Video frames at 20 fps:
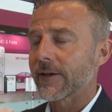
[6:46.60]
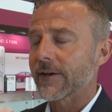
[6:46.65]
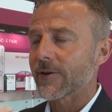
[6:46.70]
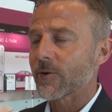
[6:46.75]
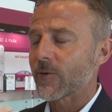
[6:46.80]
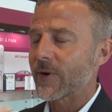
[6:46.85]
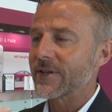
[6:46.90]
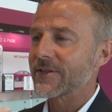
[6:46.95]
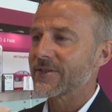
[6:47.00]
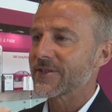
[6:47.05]

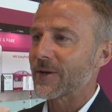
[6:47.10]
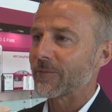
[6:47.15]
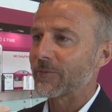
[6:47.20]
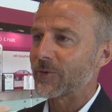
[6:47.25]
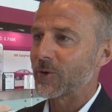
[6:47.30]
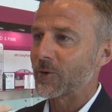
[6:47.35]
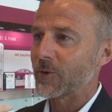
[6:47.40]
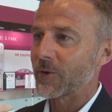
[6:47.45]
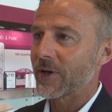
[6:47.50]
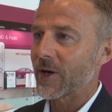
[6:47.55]
quite some
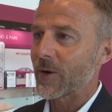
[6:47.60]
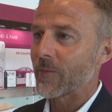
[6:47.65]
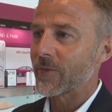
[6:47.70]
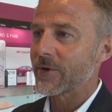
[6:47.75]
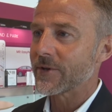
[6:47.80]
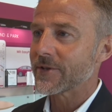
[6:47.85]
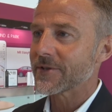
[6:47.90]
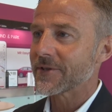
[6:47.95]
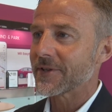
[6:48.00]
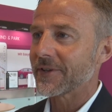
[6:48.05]

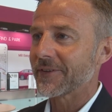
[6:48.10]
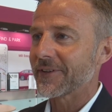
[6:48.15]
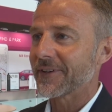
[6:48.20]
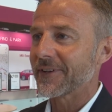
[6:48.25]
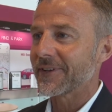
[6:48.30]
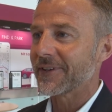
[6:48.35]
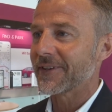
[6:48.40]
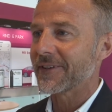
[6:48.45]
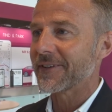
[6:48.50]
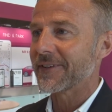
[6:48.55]
newcomers, and
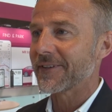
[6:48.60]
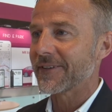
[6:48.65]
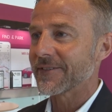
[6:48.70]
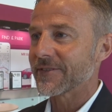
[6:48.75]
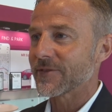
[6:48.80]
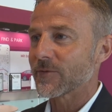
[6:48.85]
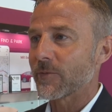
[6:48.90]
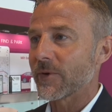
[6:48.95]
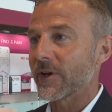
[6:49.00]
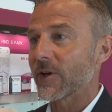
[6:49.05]

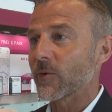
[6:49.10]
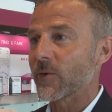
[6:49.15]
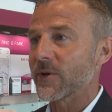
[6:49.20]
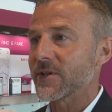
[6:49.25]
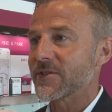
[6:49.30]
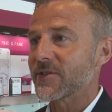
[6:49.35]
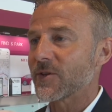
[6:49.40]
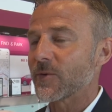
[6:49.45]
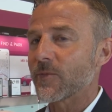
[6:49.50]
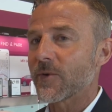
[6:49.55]
there's big
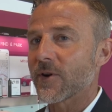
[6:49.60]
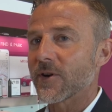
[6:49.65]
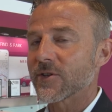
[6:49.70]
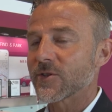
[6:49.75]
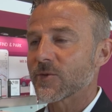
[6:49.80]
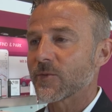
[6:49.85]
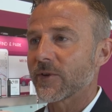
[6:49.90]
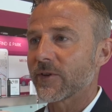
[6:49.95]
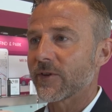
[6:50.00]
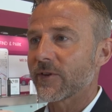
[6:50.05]
question
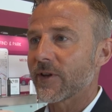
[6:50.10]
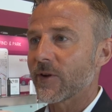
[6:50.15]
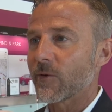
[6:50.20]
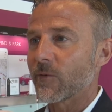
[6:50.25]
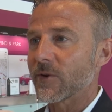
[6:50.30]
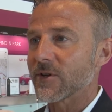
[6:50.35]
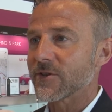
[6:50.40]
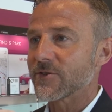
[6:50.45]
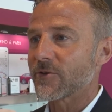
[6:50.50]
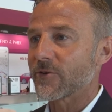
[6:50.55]
marks whether they
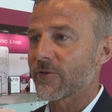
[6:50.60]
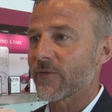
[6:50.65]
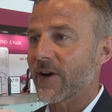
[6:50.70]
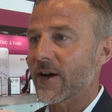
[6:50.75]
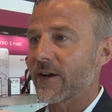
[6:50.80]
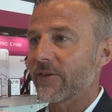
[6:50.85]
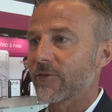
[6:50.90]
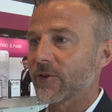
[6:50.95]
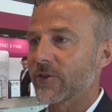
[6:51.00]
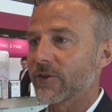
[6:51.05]
will
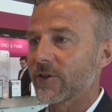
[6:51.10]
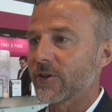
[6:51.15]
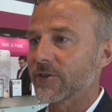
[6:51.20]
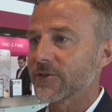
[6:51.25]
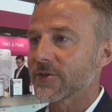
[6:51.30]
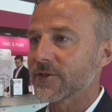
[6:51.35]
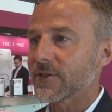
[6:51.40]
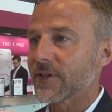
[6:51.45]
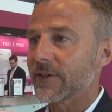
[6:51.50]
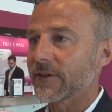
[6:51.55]
survive or
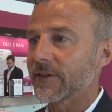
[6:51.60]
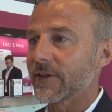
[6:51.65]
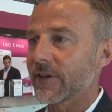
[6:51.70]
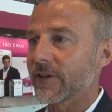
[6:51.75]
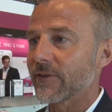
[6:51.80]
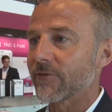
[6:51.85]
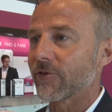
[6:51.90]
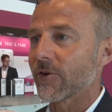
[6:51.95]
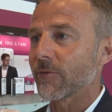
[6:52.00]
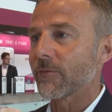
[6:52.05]
not.
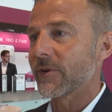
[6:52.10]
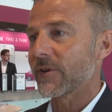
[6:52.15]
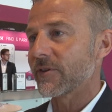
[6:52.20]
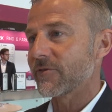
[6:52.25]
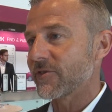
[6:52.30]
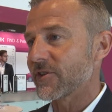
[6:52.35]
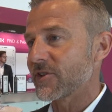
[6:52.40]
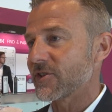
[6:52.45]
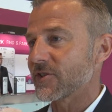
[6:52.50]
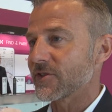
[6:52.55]
And from an
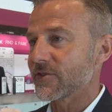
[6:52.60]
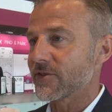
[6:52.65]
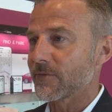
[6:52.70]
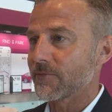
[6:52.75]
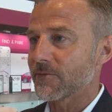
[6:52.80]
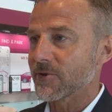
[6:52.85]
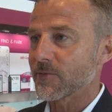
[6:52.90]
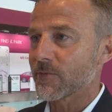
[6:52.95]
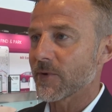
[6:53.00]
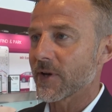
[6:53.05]
efficiency
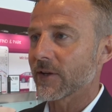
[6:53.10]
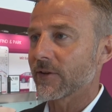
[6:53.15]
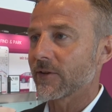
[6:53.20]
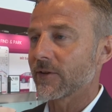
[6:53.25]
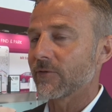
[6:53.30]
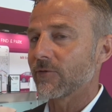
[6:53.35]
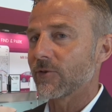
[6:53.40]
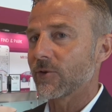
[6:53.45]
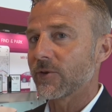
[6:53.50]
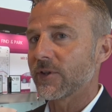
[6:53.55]

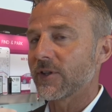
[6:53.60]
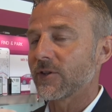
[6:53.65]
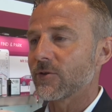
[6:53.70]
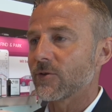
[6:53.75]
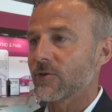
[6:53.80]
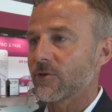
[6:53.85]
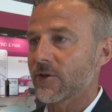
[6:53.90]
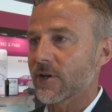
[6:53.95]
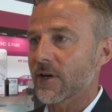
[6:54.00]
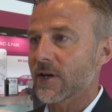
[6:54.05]
perspective, you need
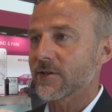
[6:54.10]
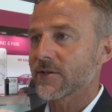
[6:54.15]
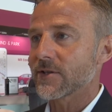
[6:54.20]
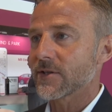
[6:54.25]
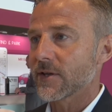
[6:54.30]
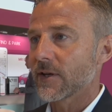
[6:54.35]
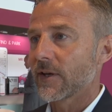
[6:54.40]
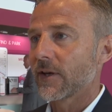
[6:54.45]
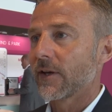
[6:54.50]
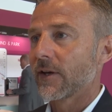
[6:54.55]
to
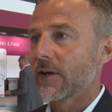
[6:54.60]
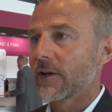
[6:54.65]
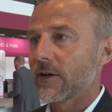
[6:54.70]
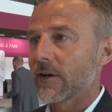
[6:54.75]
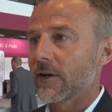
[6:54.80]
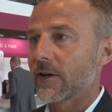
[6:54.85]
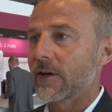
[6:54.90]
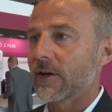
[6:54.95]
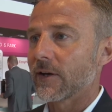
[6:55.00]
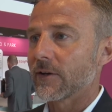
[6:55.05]
judge
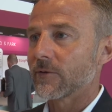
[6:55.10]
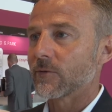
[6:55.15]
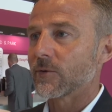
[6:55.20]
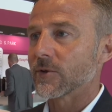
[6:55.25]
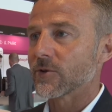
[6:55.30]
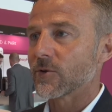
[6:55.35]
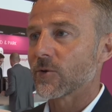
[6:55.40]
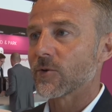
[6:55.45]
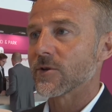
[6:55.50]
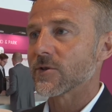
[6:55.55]

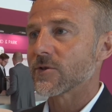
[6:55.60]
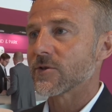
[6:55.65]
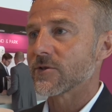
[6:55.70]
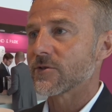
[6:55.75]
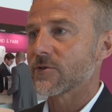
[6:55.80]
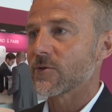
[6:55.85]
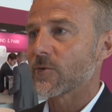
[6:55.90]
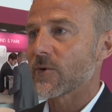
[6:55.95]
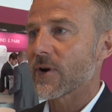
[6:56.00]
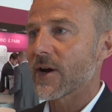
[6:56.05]
what
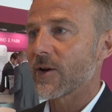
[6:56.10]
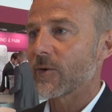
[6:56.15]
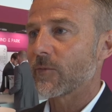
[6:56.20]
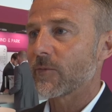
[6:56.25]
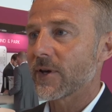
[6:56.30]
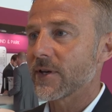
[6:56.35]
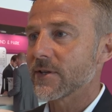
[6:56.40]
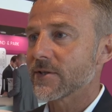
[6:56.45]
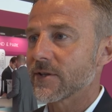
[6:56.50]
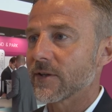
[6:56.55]
horses to ride,
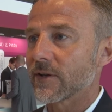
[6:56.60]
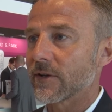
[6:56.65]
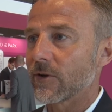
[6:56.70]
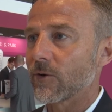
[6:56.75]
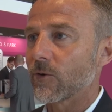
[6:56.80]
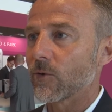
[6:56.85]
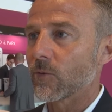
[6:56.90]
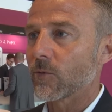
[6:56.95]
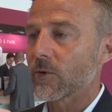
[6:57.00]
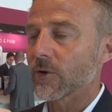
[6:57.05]

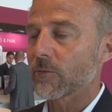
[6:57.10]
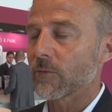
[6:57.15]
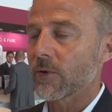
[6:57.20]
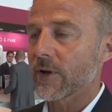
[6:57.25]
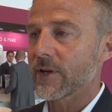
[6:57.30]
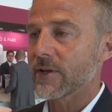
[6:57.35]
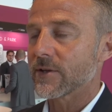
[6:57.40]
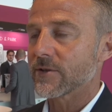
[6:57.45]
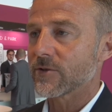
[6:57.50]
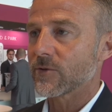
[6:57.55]
basically, or what
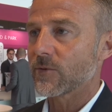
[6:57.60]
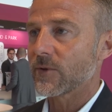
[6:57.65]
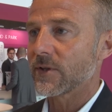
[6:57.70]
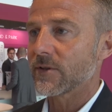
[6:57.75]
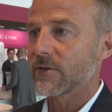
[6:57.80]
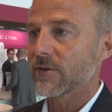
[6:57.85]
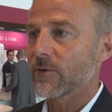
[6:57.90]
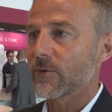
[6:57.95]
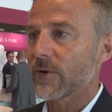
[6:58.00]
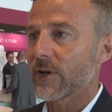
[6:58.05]
players to
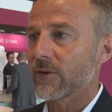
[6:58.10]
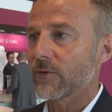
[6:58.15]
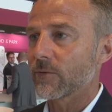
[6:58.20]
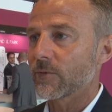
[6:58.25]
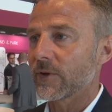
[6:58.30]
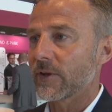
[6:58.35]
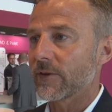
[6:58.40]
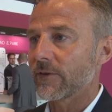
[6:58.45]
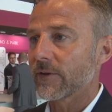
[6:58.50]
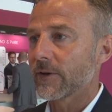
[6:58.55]
integrate
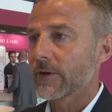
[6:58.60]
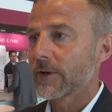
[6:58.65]
with.